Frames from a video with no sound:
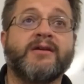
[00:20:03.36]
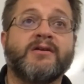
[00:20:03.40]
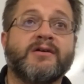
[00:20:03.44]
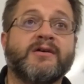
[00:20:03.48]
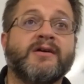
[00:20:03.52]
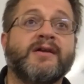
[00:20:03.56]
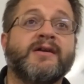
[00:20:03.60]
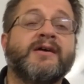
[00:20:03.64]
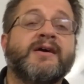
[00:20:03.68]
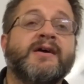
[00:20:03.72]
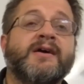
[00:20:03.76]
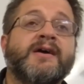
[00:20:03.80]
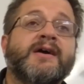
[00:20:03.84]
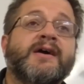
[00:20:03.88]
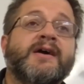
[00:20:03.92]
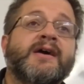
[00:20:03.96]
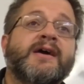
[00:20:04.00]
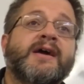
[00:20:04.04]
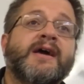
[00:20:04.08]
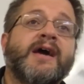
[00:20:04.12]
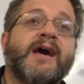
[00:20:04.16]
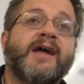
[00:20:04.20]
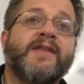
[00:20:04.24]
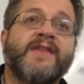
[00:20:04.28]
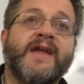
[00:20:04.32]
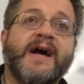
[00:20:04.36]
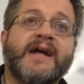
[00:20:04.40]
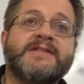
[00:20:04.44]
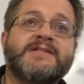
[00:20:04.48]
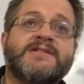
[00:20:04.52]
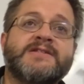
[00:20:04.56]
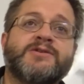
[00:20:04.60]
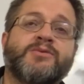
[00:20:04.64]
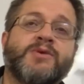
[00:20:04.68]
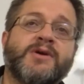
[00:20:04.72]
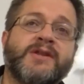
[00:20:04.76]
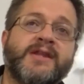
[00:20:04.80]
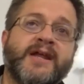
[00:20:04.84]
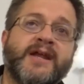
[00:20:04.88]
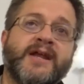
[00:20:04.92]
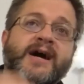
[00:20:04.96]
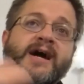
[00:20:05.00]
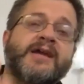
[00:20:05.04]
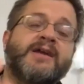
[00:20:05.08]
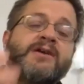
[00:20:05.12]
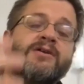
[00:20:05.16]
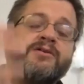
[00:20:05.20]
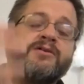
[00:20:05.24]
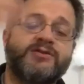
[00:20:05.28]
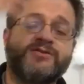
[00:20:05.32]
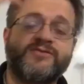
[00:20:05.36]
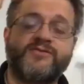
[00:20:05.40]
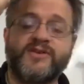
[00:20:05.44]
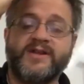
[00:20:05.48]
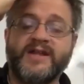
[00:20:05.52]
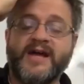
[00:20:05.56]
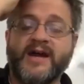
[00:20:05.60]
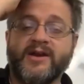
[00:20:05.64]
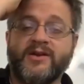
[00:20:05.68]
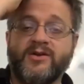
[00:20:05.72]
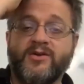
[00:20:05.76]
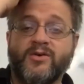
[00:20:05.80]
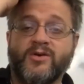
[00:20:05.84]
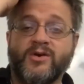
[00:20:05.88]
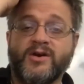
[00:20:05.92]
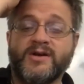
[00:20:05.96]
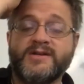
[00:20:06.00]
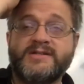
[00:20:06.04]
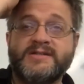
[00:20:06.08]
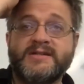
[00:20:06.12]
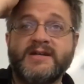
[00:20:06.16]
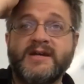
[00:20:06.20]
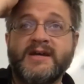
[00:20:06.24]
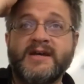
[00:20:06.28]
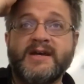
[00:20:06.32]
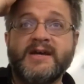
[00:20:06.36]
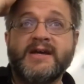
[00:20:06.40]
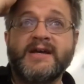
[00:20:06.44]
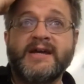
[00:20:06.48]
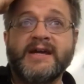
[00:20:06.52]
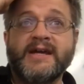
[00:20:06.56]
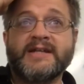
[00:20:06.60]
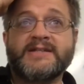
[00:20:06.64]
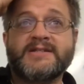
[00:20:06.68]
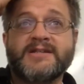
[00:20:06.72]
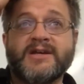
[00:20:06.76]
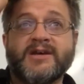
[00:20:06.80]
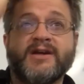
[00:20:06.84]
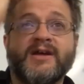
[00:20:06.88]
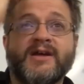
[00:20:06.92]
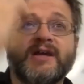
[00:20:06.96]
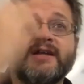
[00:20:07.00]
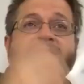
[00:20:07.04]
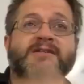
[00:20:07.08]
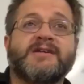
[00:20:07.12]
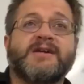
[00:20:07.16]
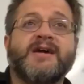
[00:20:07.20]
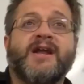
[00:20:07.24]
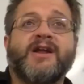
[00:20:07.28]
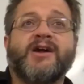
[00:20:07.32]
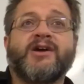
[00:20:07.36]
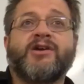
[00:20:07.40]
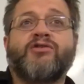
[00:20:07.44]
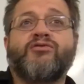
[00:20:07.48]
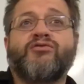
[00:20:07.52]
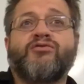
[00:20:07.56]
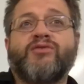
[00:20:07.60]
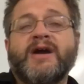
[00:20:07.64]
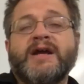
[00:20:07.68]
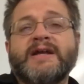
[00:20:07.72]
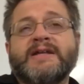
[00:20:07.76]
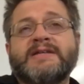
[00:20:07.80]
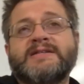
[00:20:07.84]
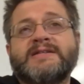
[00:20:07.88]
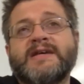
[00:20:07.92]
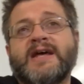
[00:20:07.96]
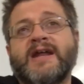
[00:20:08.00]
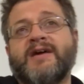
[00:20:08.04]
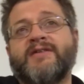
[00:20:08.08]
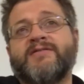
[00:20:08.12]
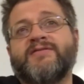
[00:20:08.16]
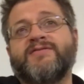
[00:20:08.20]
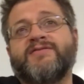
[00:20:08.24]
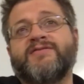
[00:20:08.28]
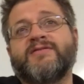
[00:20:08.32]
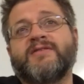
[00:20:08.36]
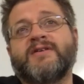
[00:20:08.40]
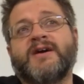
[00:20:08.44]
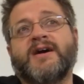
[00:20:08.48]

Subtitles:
good. And that's the one that I use for that course. It's got a great set of